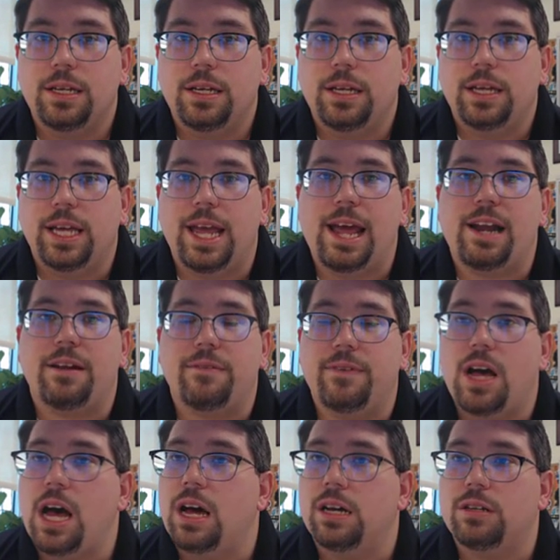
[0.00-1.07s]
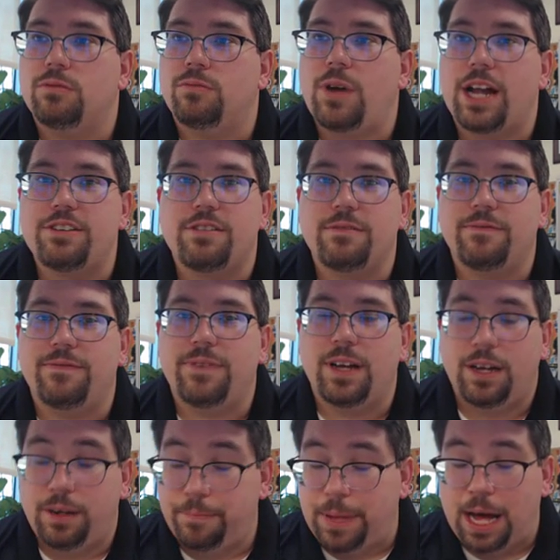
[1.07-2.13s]
He had a, a retch of a
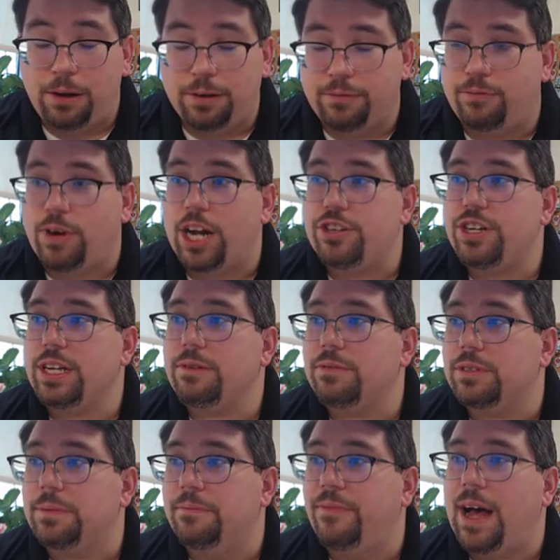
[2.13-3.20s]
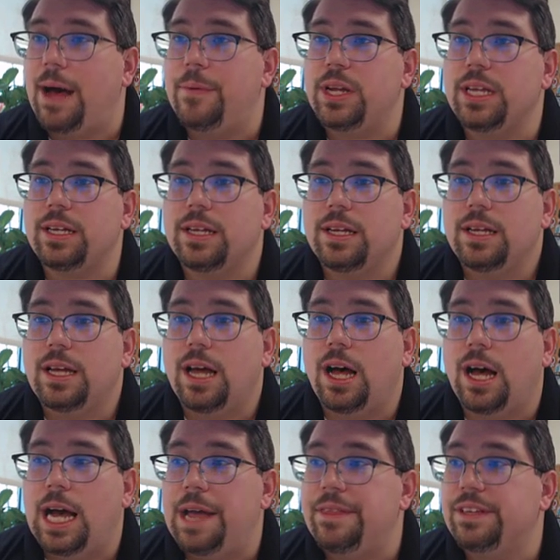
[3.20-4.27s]
bout of retching with some vomiting, uh,
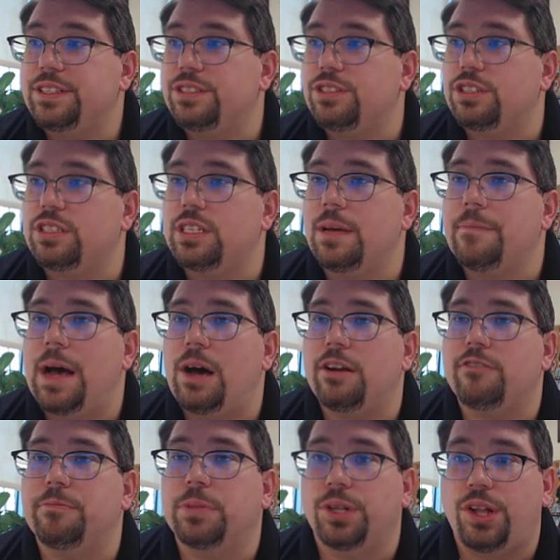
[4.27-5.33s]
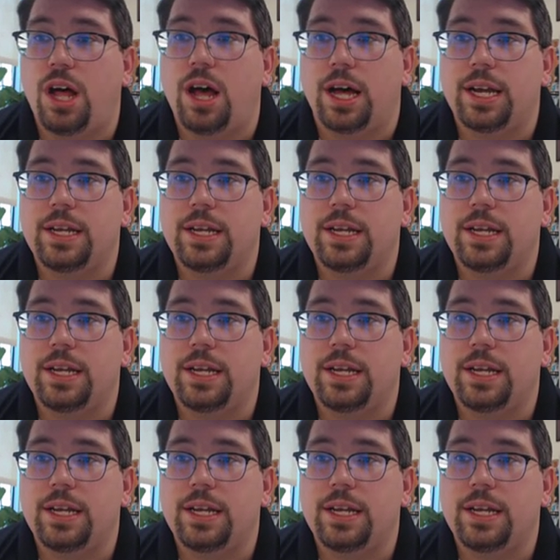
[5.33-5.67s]
and this is just the amount of blood.